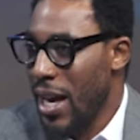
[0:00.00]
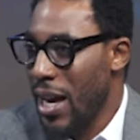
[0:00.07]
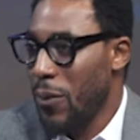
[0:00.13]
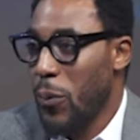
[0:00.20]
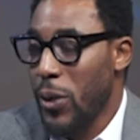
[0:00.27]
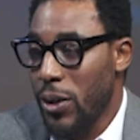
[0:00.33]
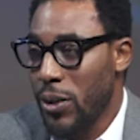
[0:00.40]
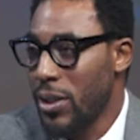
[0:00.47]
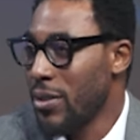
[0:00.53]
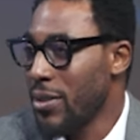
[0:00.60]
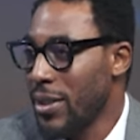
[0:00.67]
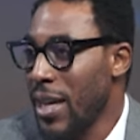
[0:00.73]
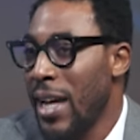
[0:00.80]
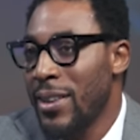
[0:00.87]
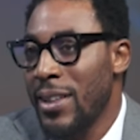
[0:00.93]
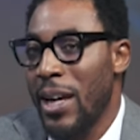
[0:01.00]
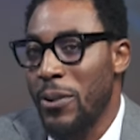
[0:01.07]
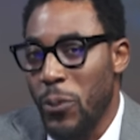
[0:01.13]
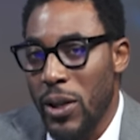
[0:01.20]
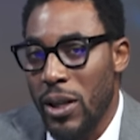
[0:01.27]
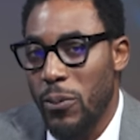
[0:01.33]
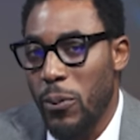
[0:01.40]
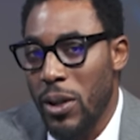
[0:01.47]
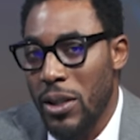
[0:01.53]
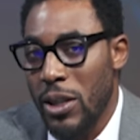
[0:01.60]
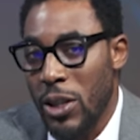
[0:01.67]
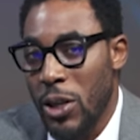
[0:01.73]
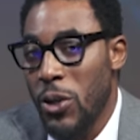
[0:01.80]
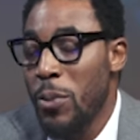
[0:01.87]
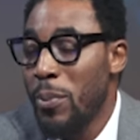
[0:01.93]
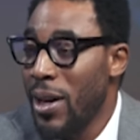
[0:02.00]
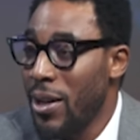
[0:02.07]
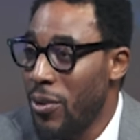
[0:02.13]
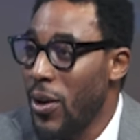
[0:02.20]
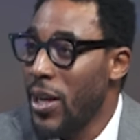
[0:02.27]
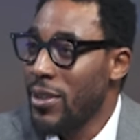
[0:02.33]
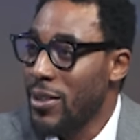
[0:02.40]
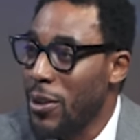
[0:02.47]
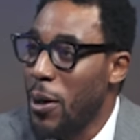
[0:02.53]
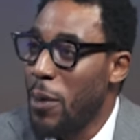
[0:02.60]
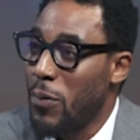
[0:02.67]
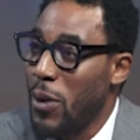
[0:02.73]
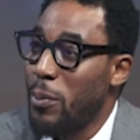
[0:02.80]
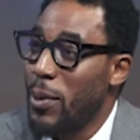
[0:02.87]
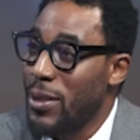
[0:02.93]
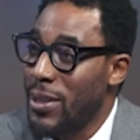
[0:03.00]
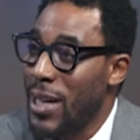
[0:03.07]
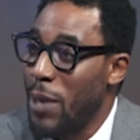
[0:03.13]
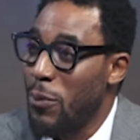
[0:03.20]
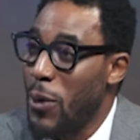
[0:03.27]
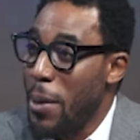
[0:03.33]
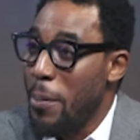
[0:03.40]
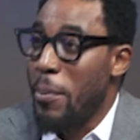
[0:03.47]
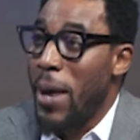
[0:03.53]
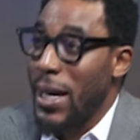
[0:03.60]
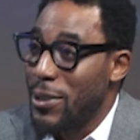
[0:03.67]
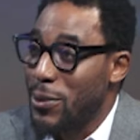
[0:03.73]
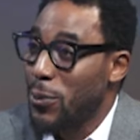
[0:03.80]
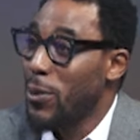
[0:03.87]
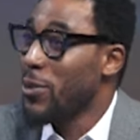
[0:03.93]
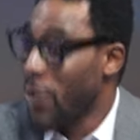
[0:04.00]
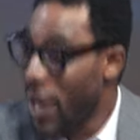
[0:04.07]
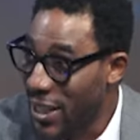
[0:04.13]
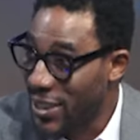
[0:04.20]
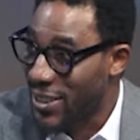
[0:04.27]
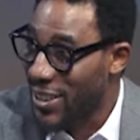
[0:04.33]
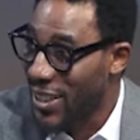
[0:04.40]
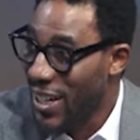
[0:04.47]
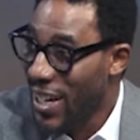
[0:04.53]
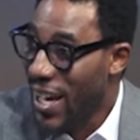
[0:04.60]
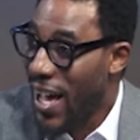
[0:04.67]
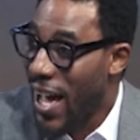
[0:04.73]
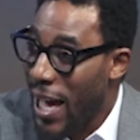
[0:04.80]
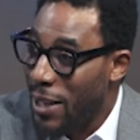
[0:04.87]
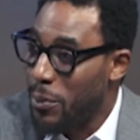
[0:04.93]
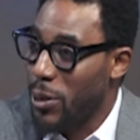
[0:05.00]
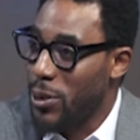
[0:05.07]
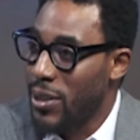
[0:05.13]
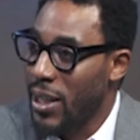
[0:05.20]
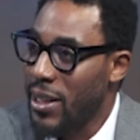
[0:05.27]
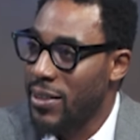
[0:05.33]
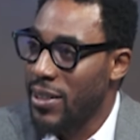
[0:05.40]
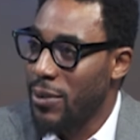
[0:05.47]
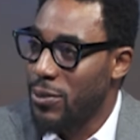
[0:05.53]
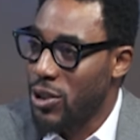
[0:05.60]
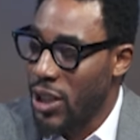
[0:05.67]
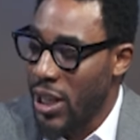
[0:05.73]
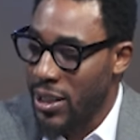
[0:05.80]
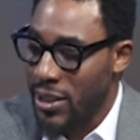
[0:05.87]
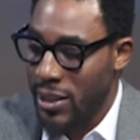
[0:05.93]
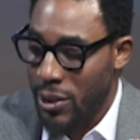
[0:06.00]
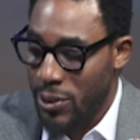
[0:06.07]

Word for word: And we understand that the human race come from a time where might was right, but things have changed now.